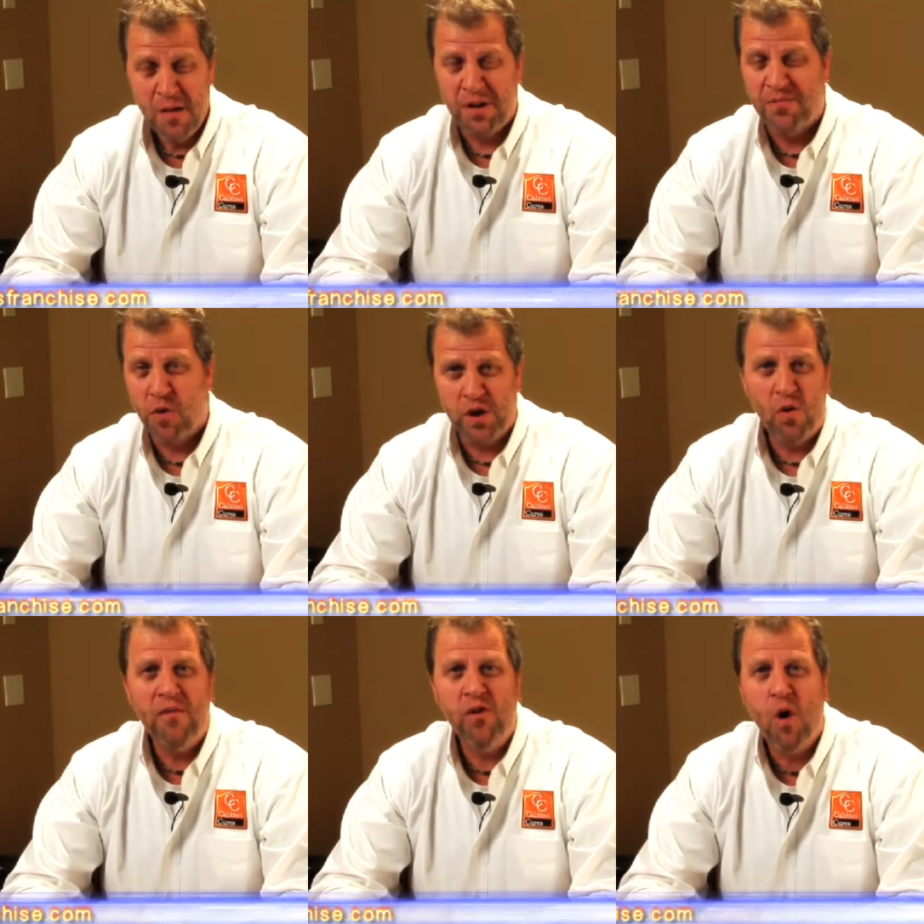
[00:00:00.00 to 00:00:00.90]
Before
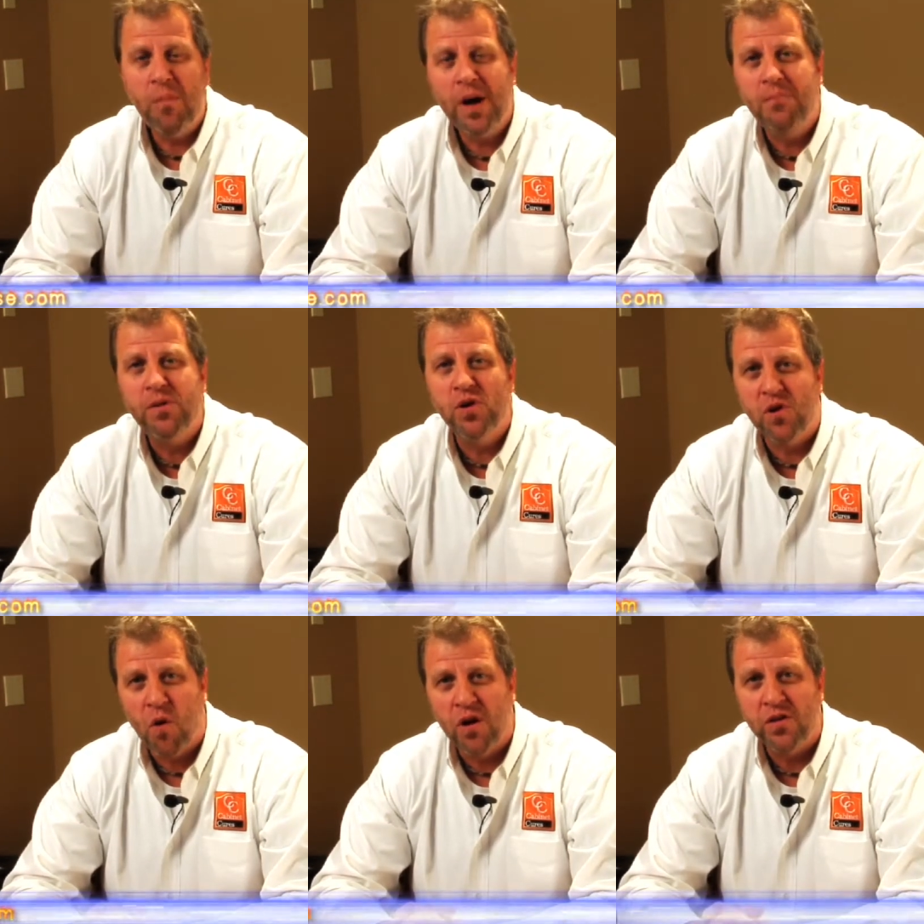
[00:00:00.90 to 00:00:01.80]
you ever open up your
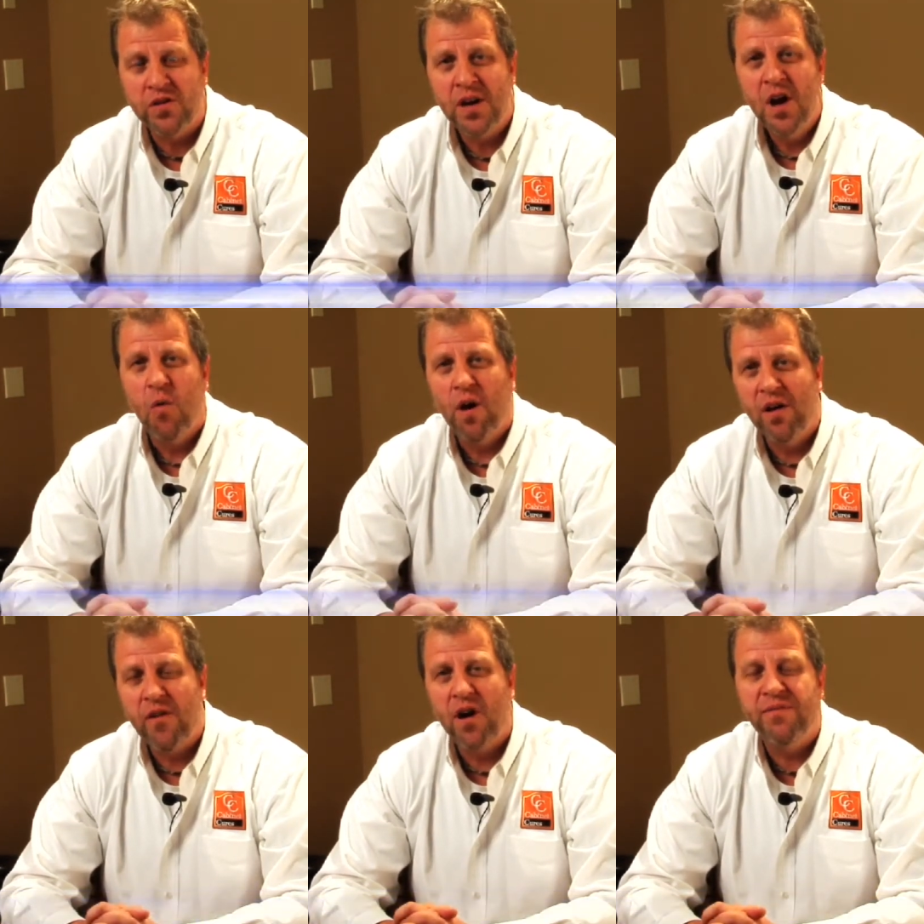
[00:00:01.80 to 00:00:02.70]
doors, one
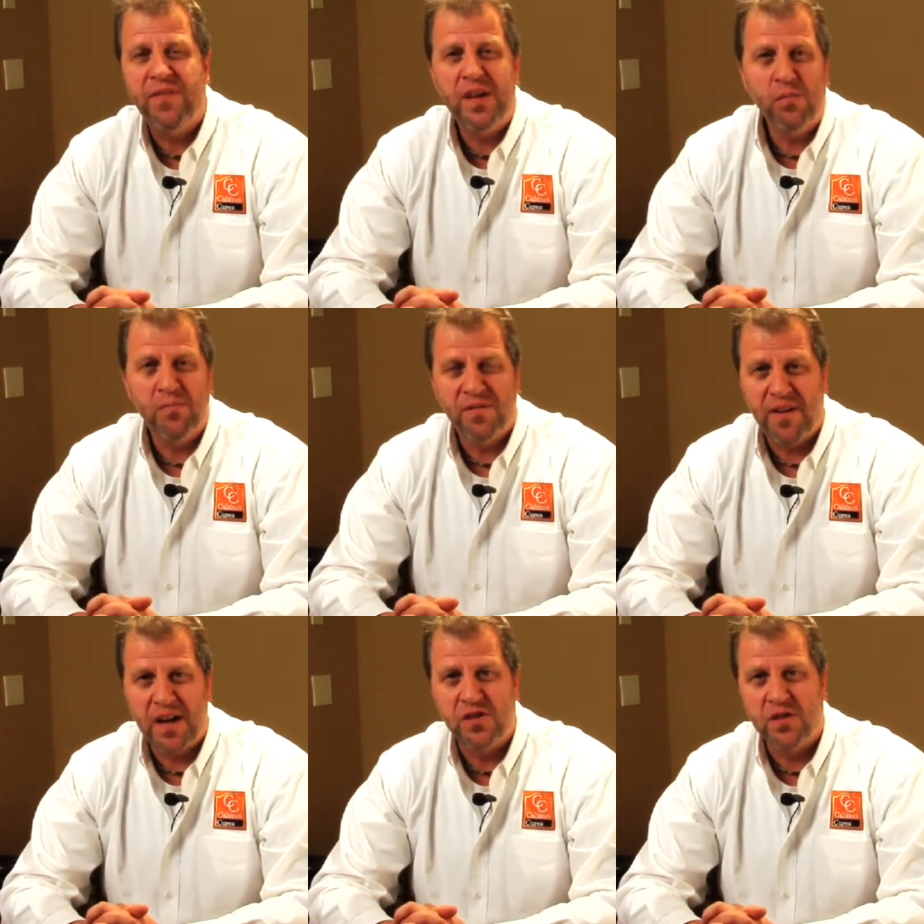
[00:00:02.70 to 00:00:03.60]
of our field
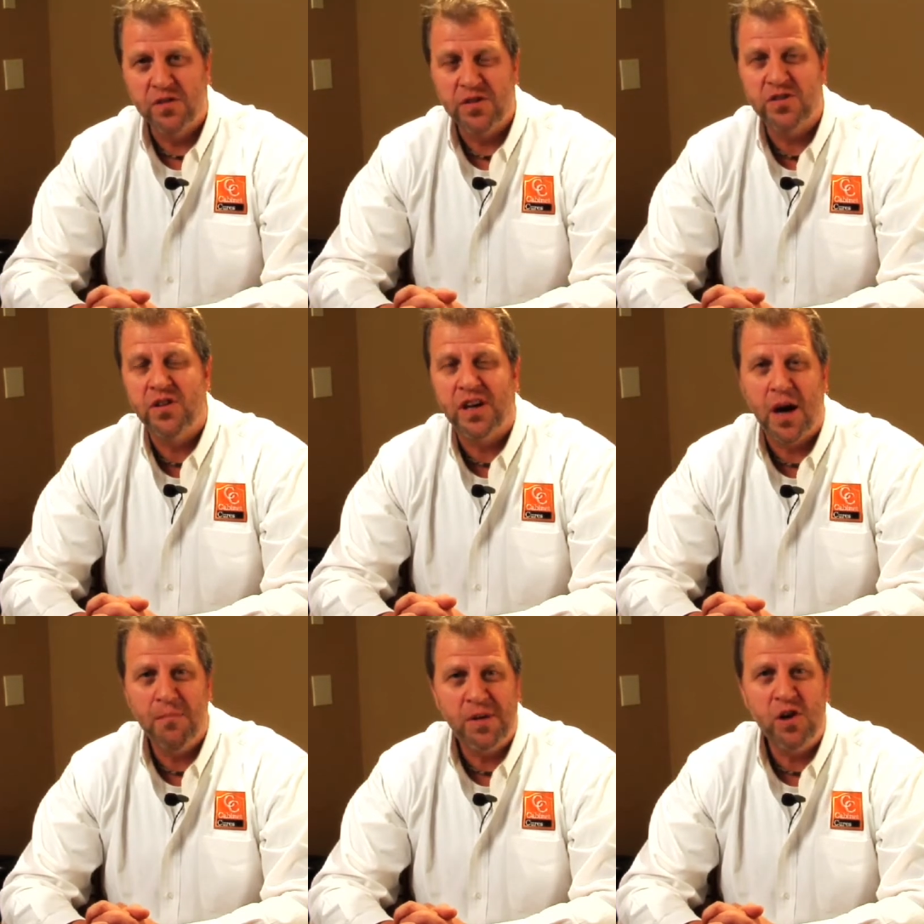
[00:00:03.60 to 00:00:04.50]
professionals is going to
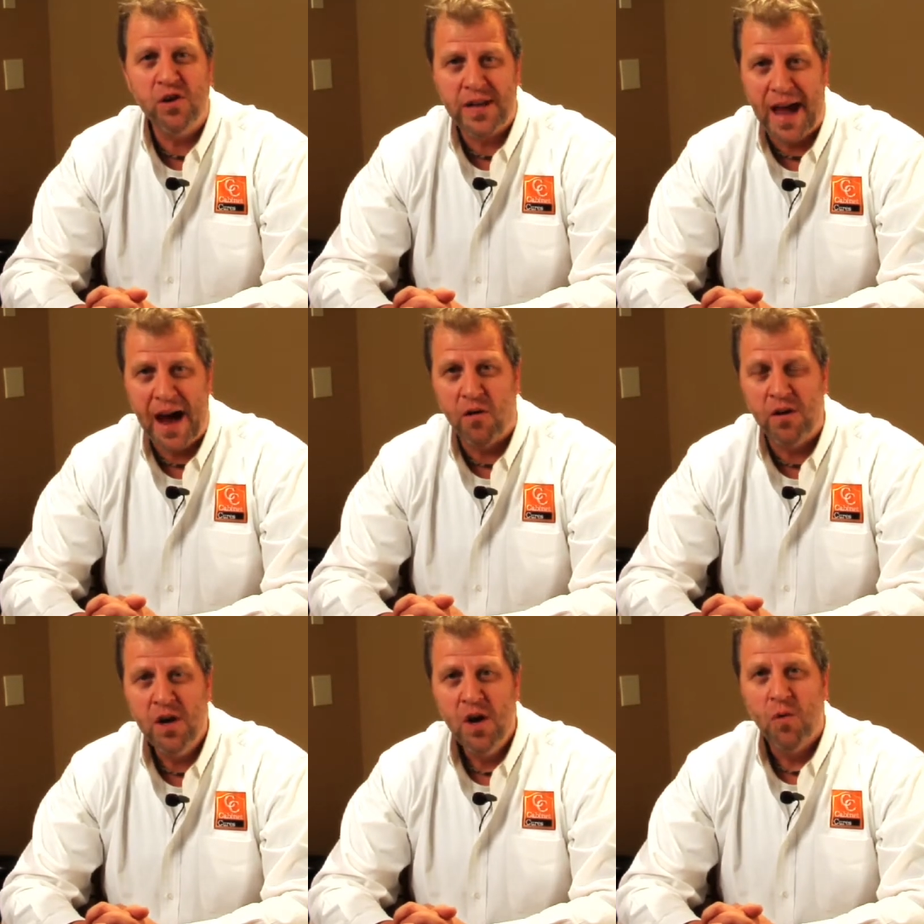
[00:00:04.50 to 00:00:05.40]
come to your
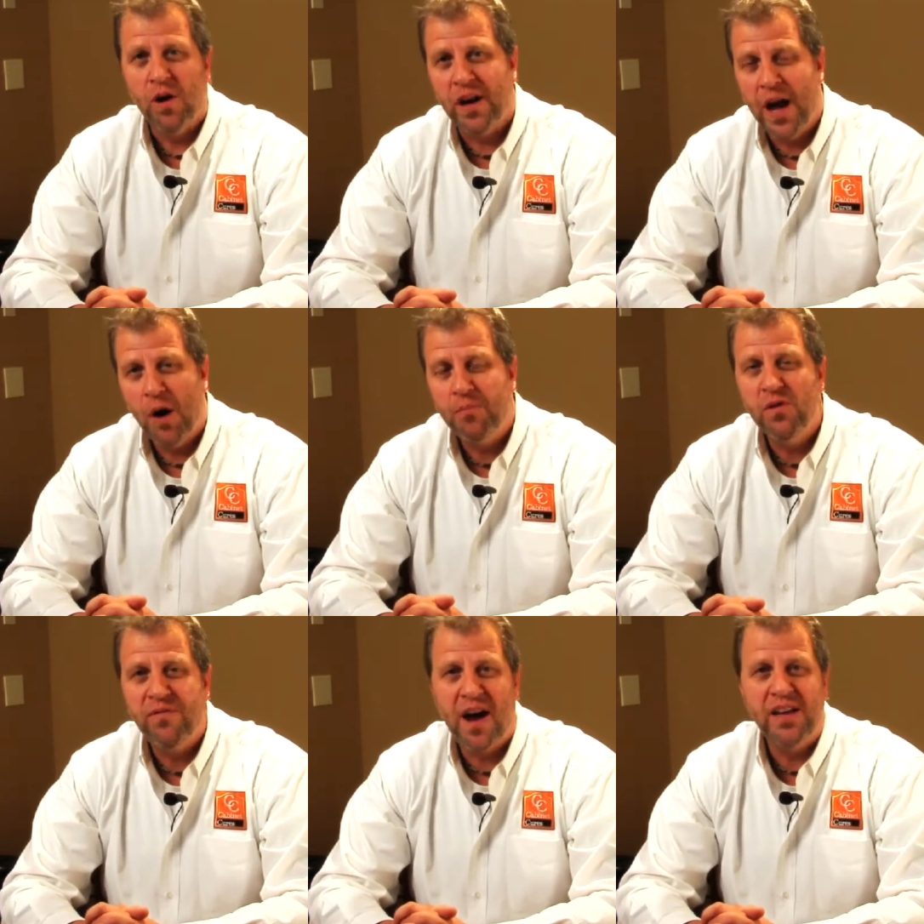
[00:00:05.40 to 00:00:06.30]
town. We're going to help
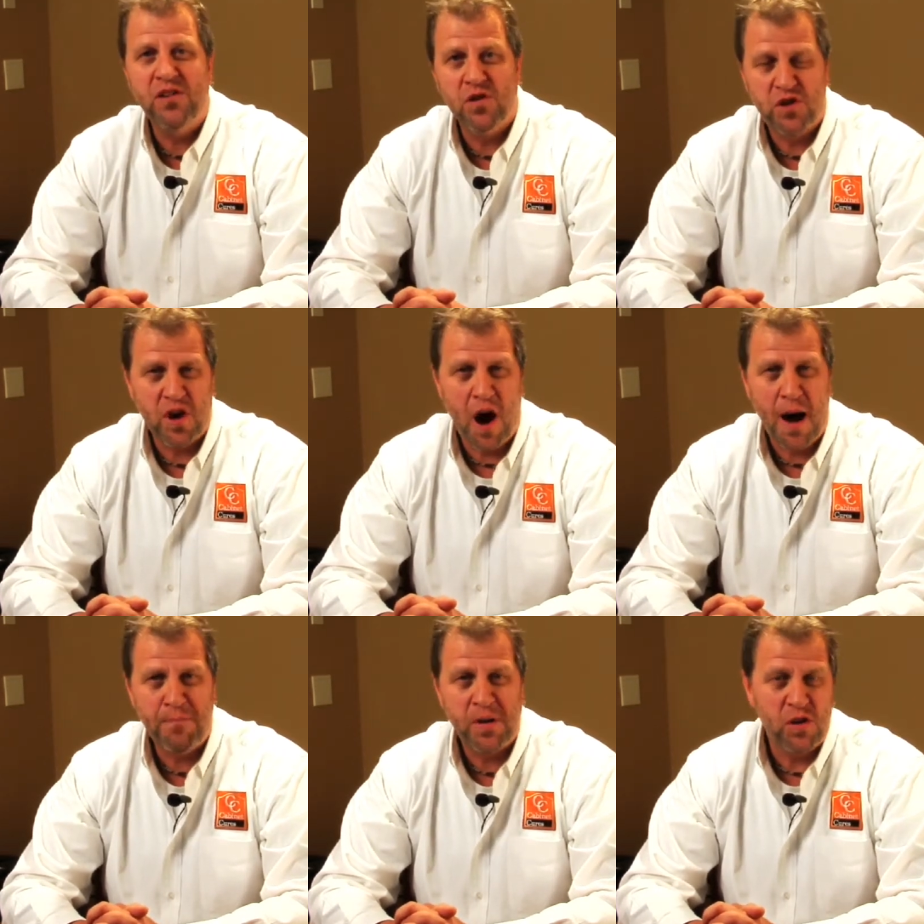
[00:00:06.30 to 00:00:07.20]
you find your
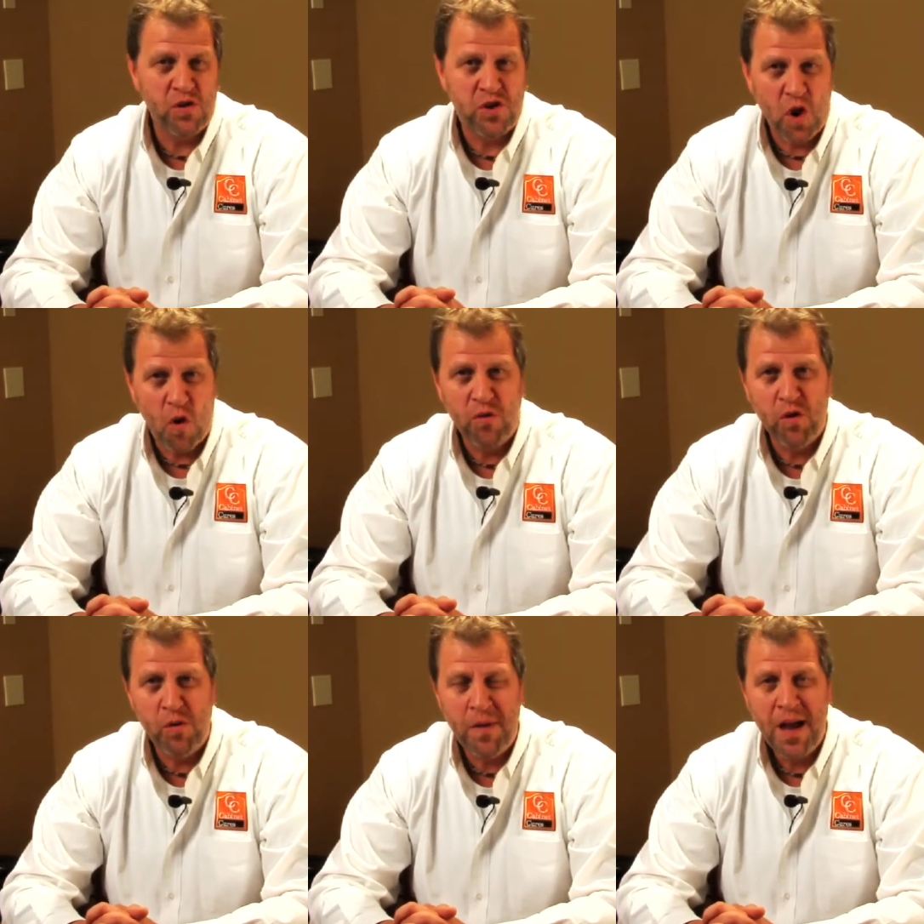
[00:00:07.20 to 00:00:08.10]
shop, your
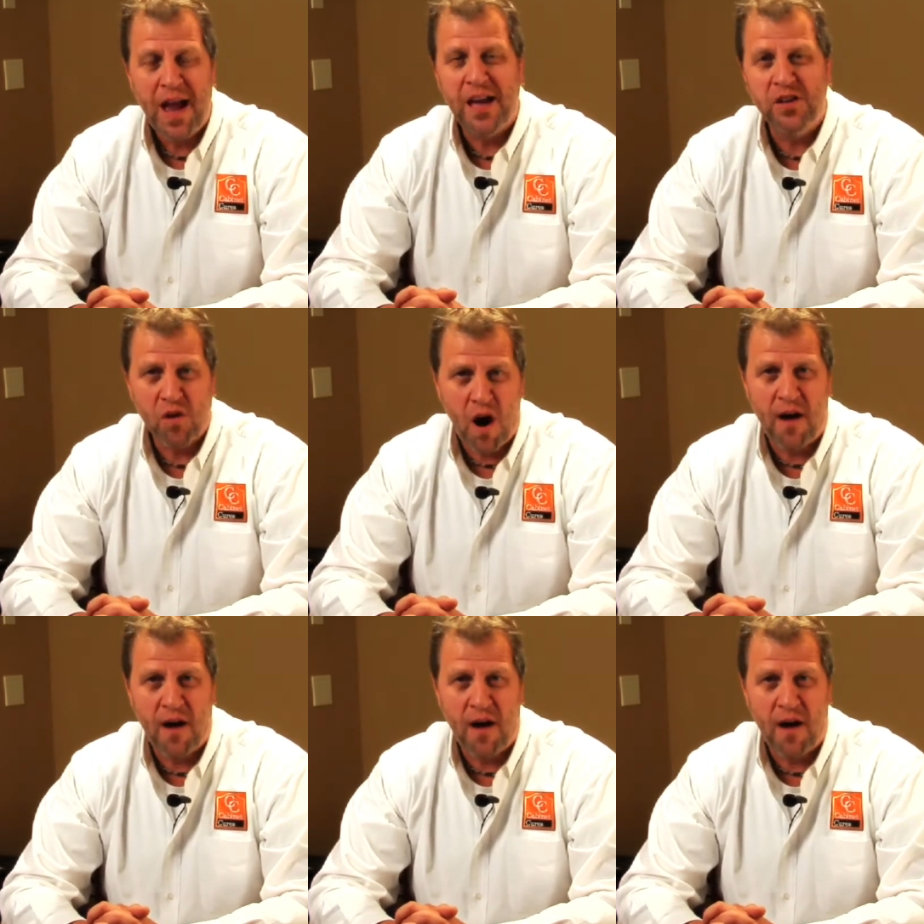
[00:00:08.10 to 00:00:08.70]
showroom, and your